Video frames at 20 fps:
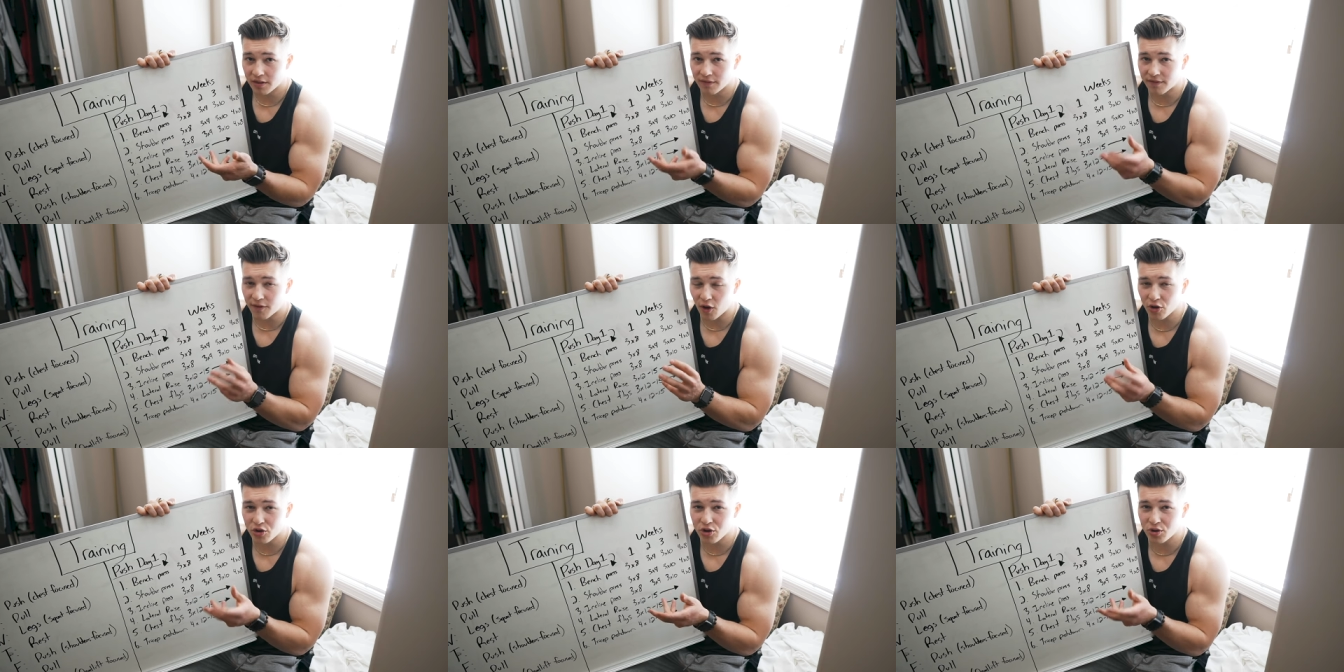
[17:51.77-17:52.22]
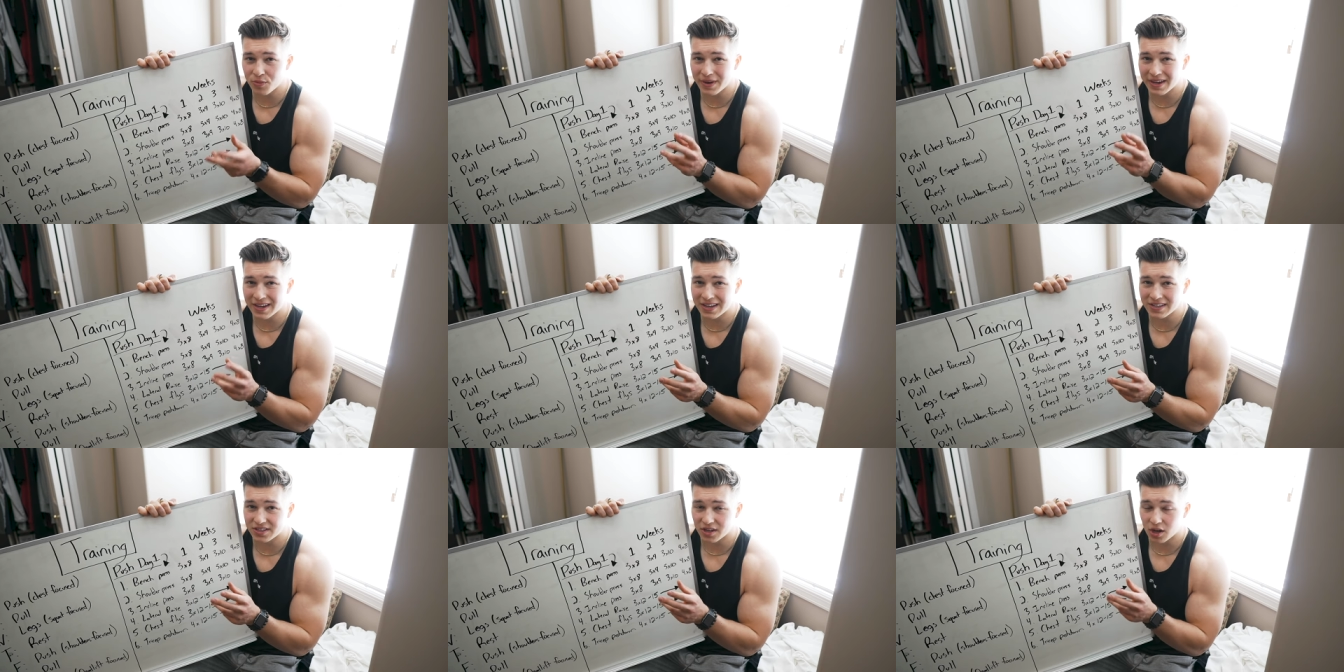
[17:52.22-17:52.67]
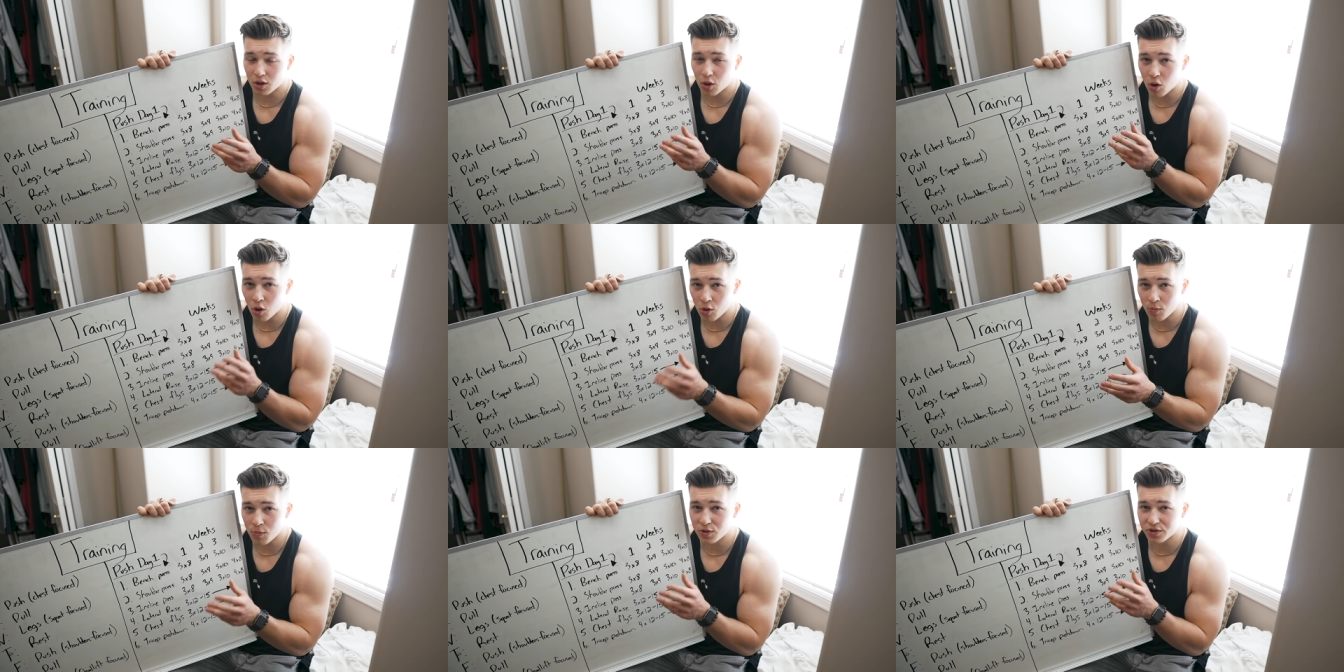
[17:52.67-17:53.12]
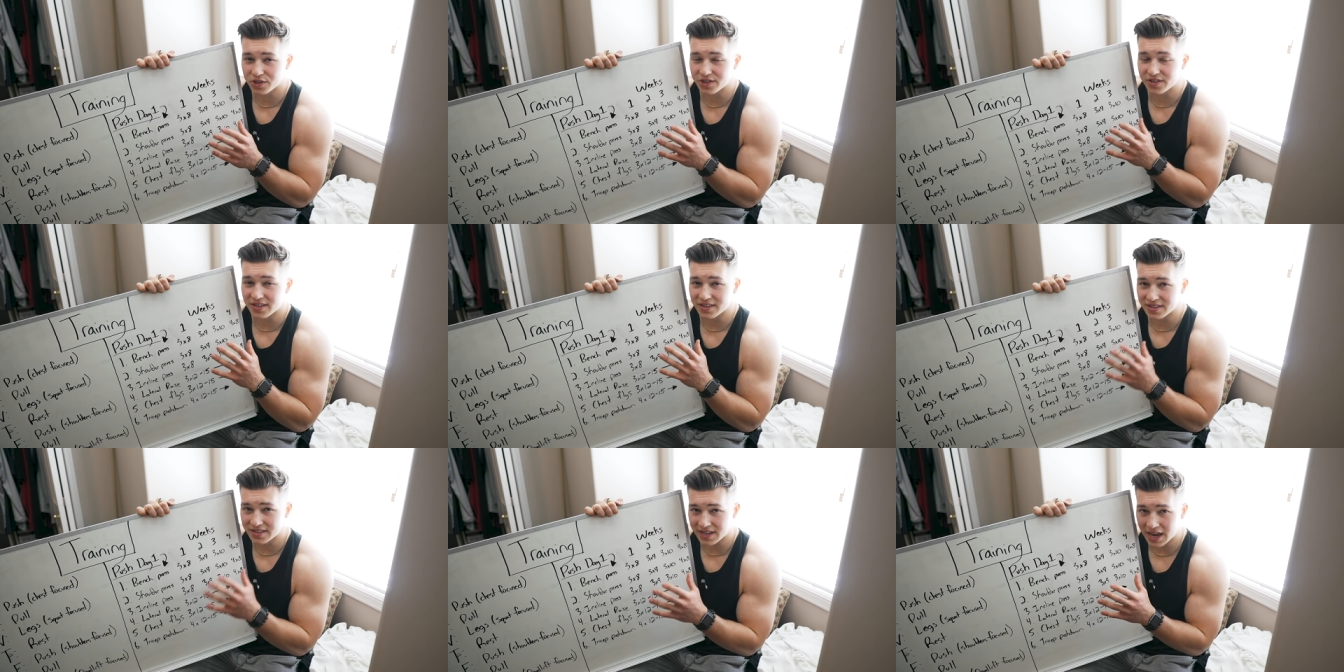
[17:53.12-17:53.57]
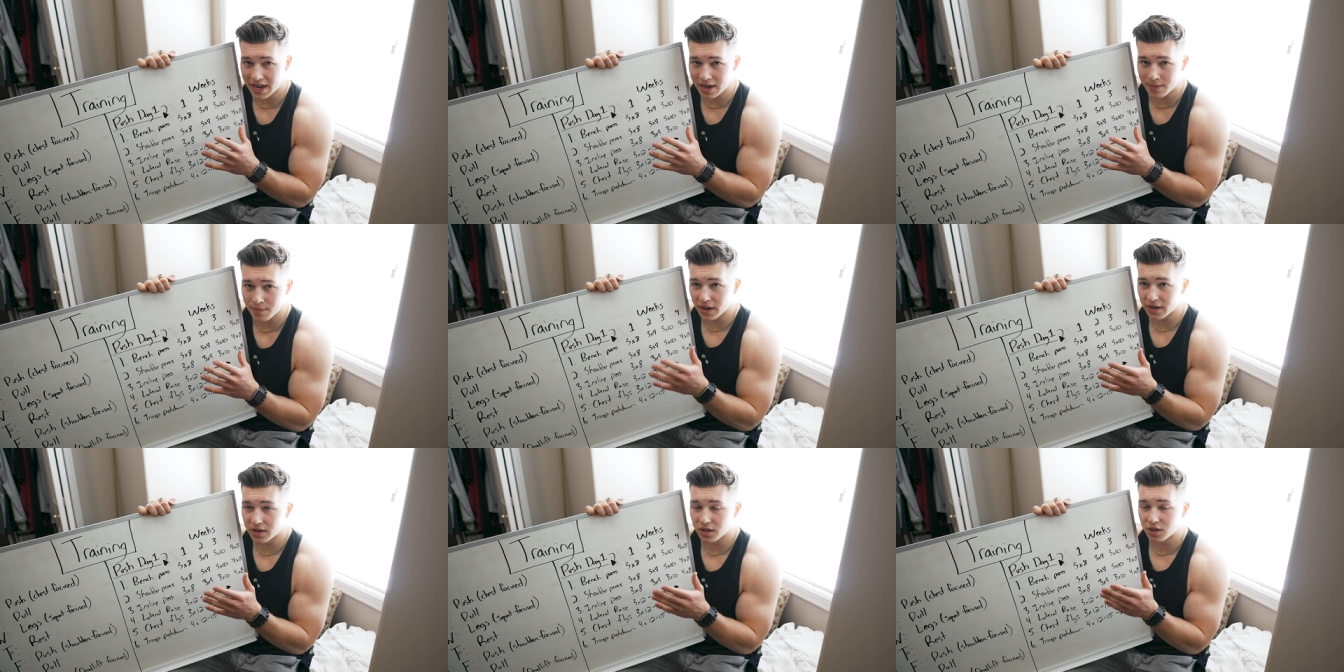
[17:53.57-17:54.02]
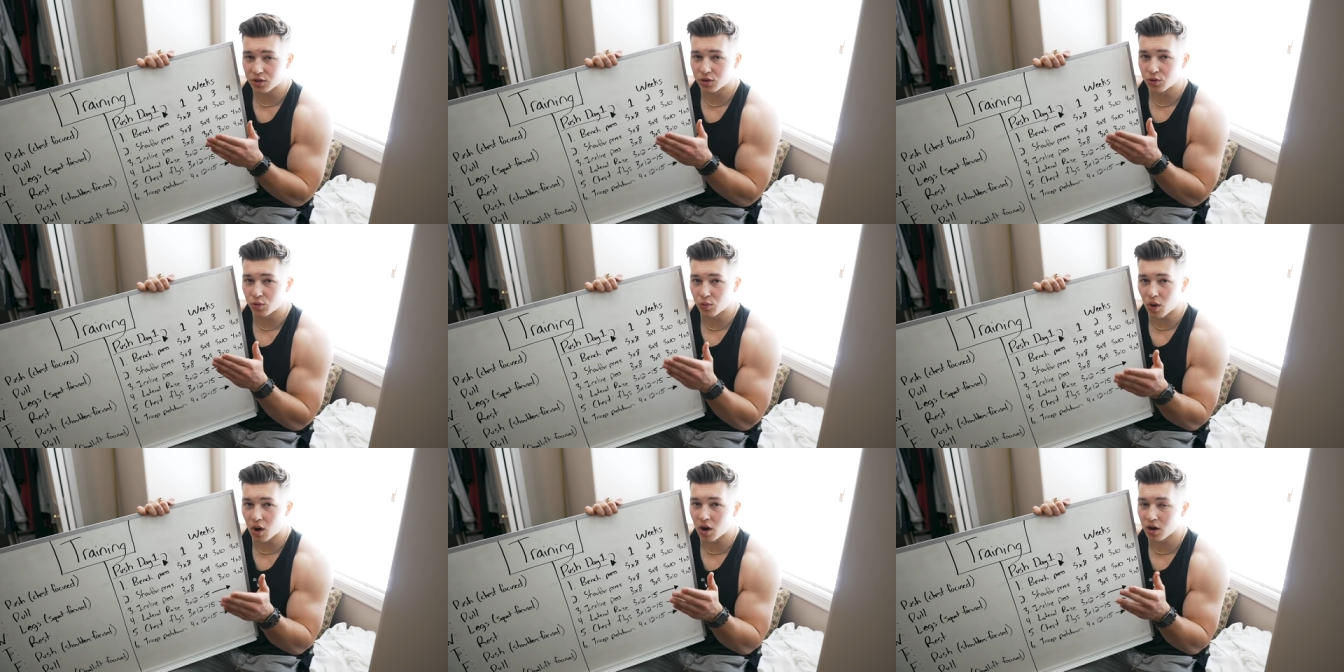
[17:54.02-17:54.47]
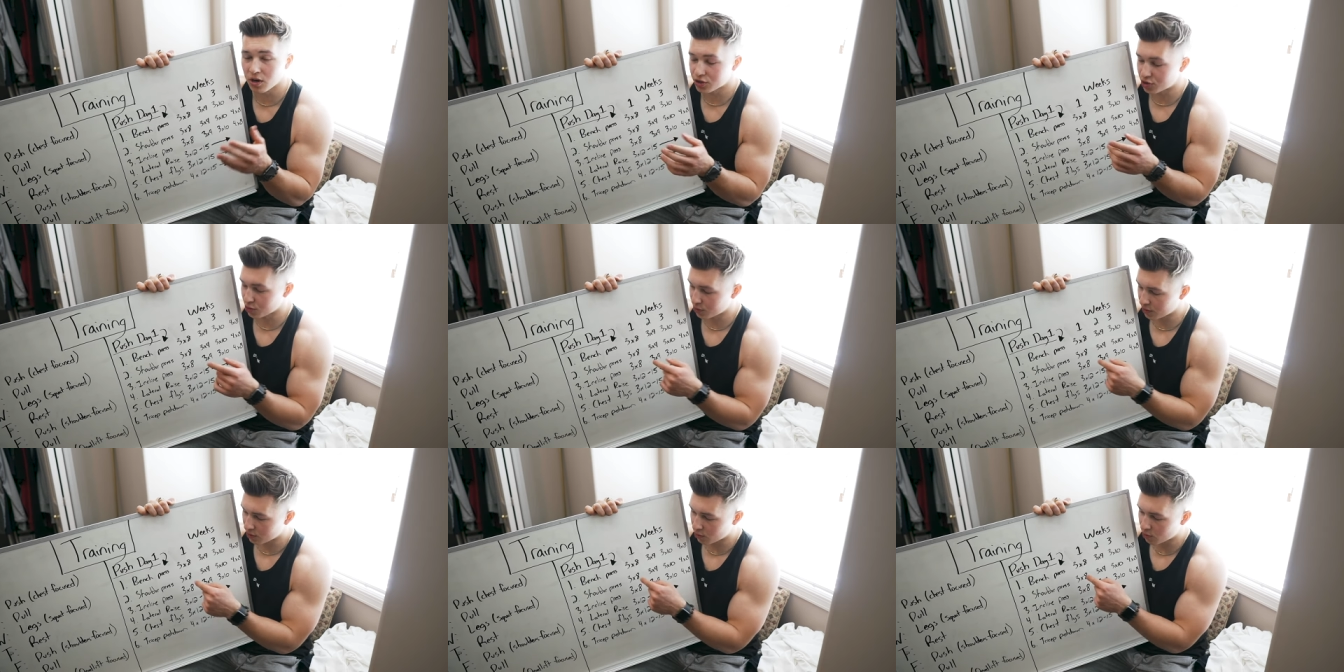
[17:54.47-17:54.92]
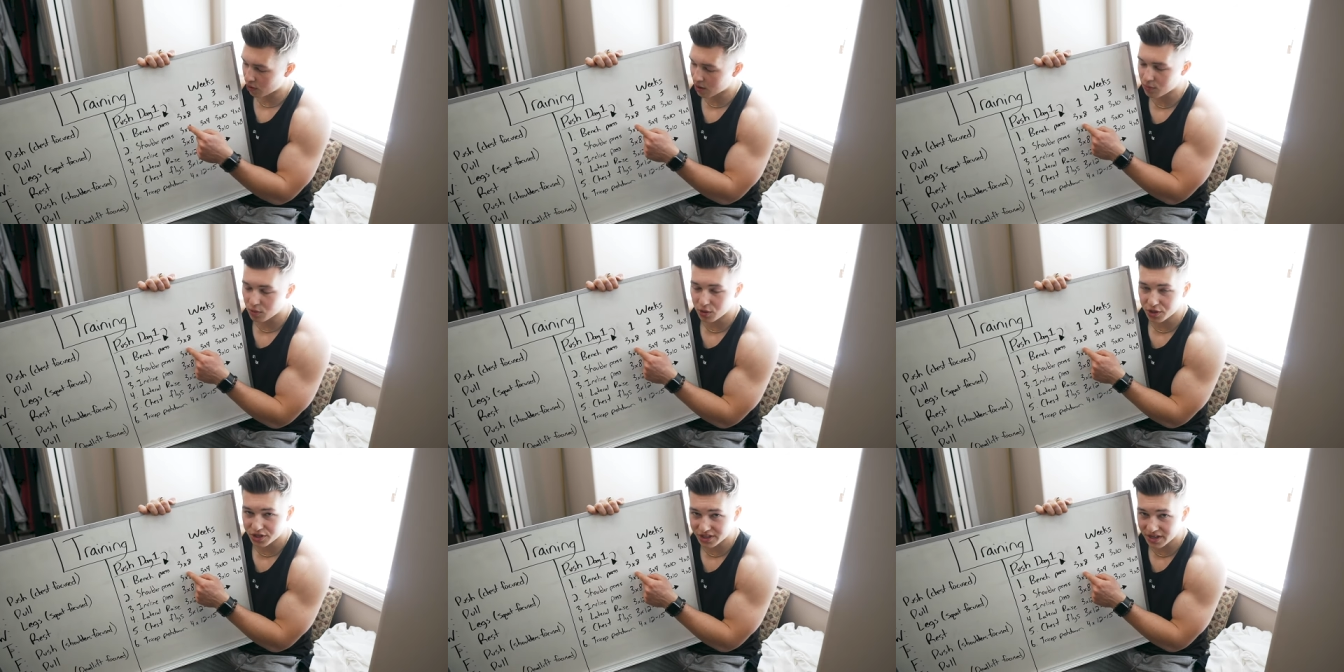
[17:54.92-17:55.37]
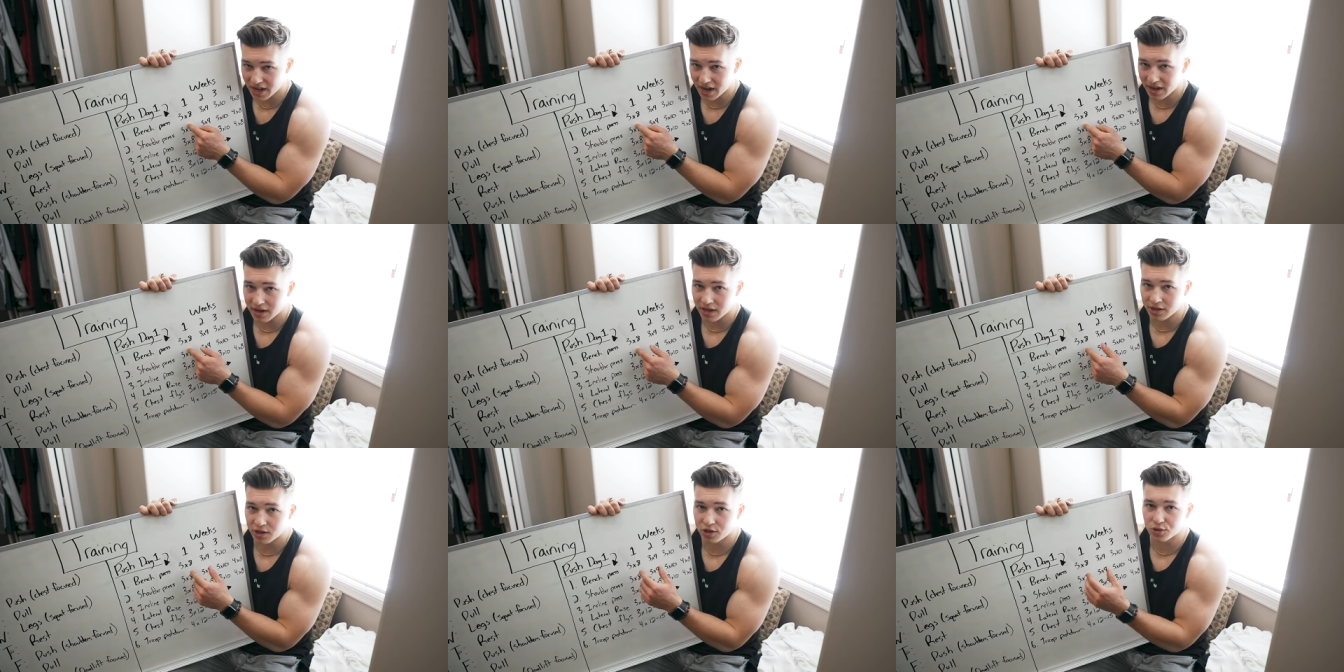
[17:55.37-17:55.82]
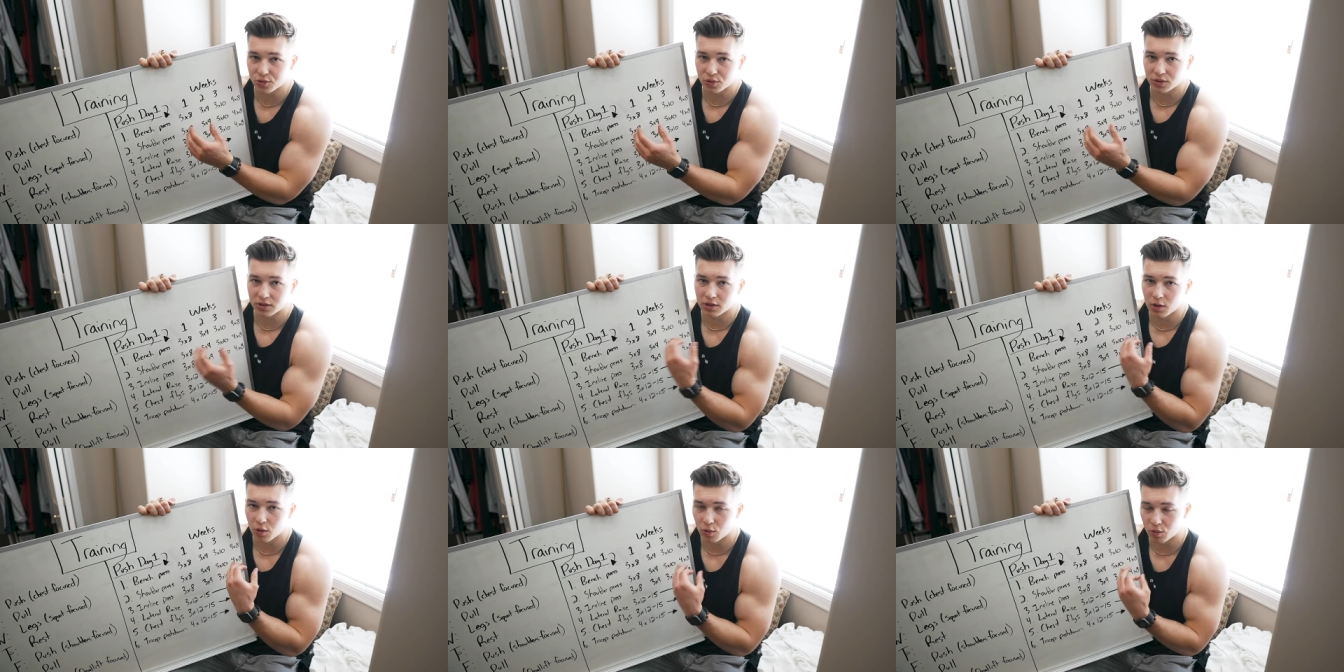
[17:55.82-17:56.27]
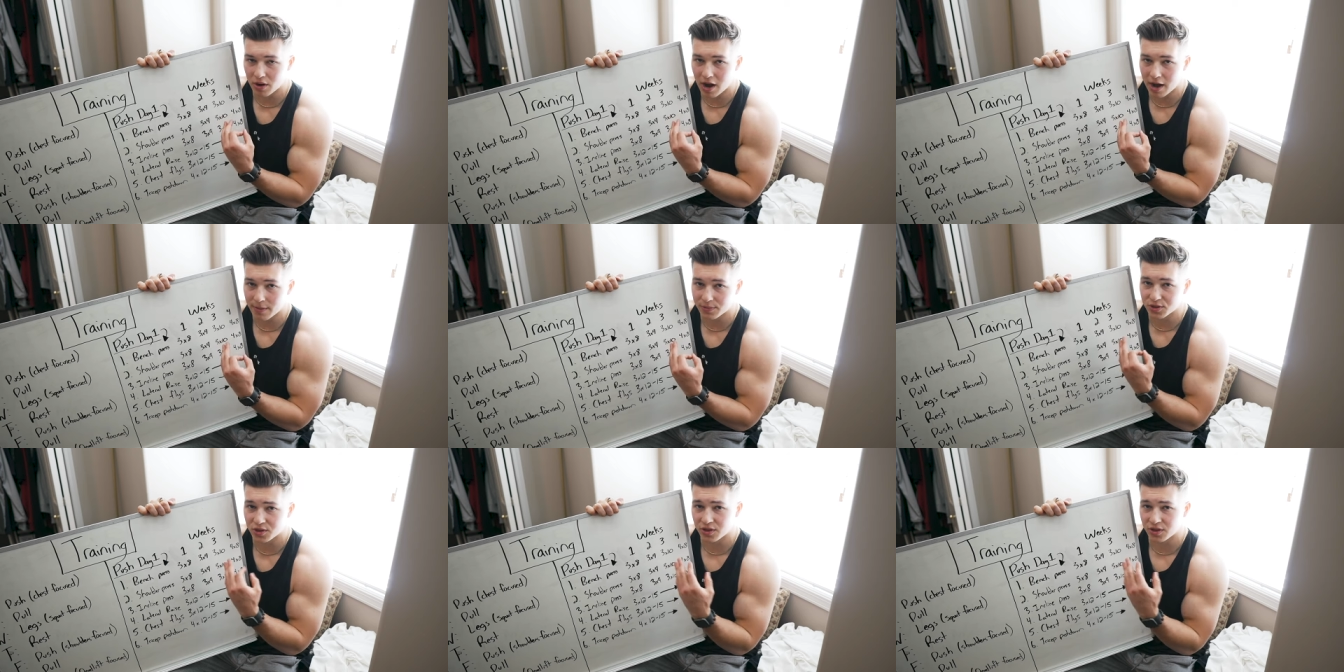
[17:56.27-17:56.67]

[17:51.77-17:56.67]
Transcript: The volume is almost the same, but you are doing one more set and you're doing lower reps.